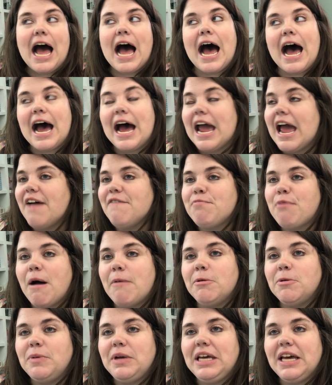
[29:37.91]
I have
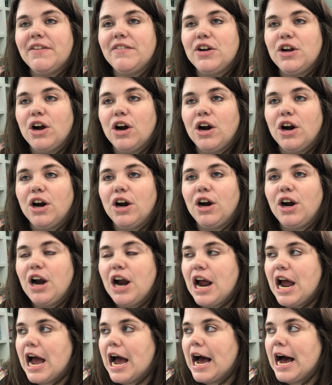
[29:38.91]
probably given her
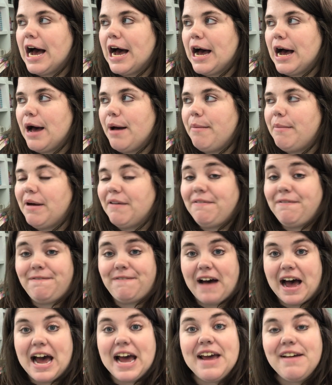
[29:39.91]

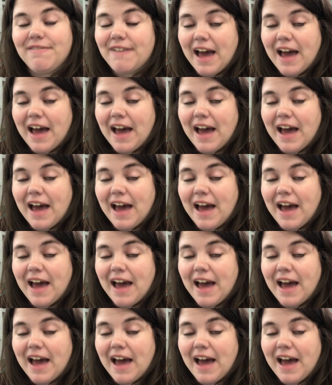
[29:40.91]
5